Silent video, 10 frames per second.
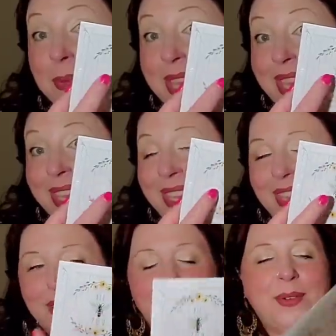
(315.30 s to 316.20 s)

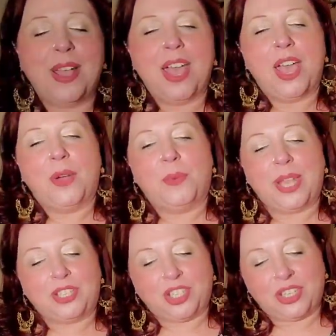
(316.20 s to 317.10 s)
BU,
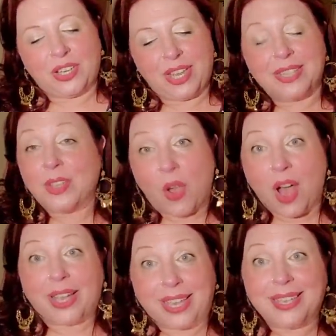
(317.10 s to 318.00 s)
which is
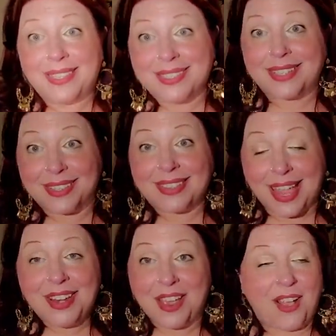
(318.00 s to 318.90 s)
August.
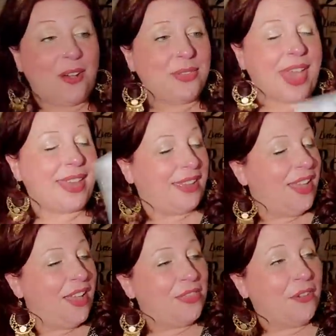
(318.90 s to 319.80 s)
They know that
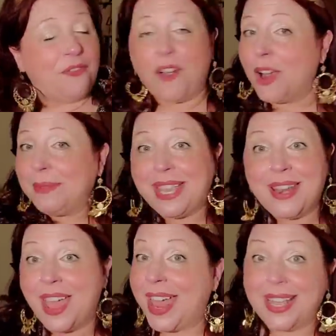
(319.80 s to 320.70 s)
the farm
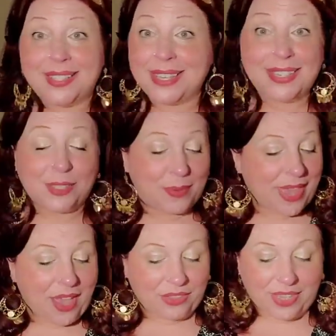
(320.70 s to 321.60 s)
cannot exist
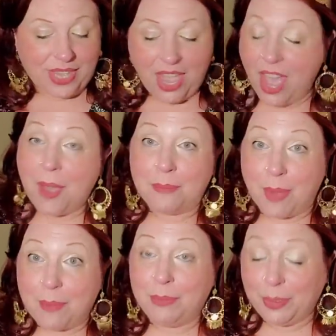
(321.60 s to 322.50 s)
without the
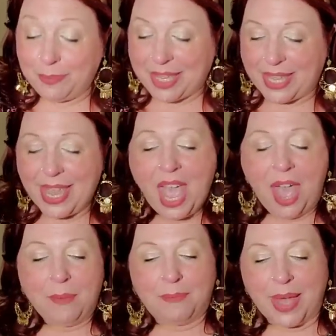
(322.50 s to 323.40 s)
Bumblebee.
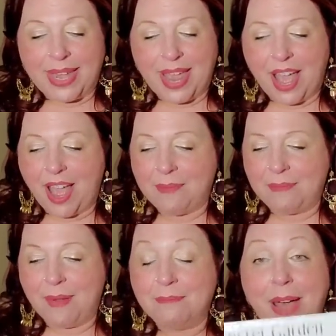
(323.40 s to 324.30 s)
But
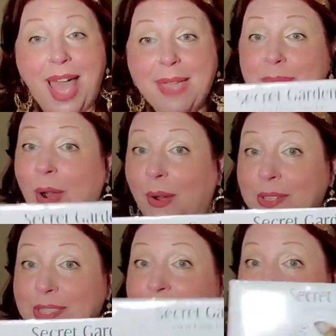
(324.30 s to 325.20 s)
um, my
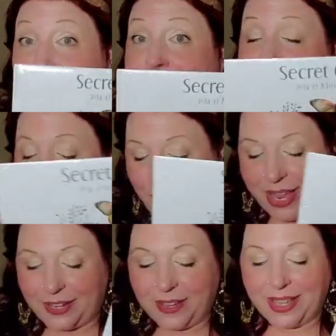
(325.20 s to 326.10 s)
personal
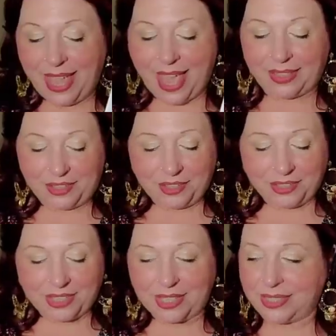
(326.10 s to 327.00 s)
favorite
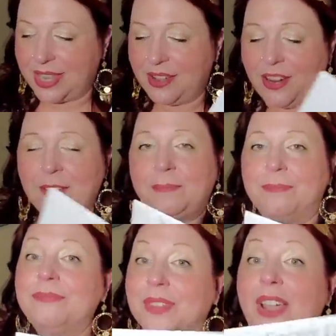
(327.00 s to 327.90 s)
calendars this year
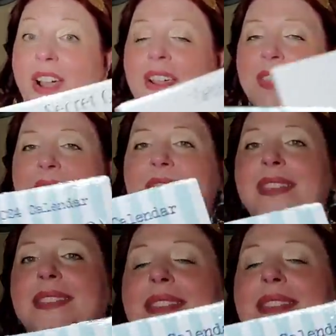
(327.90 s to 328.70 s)
are these.